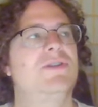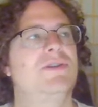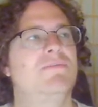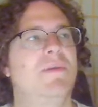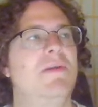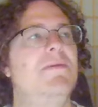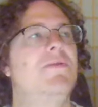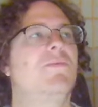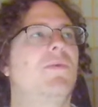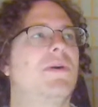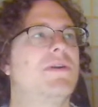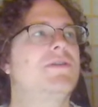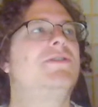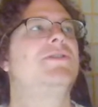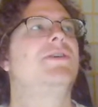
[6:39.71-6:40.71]
maybe one
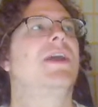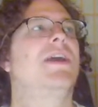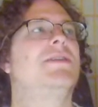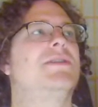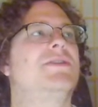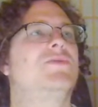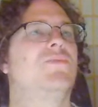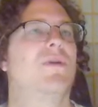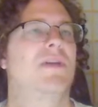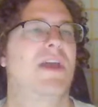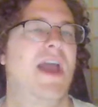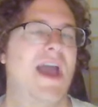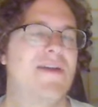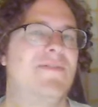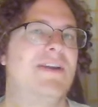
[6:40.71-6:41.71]
or two cases where they
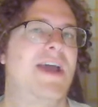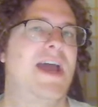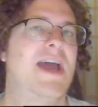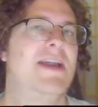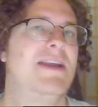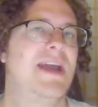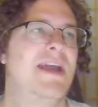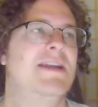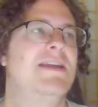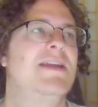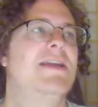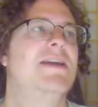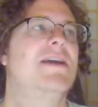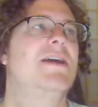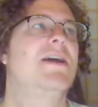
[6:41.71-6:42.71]
haven't had
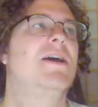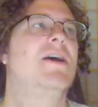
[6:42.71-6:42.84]
any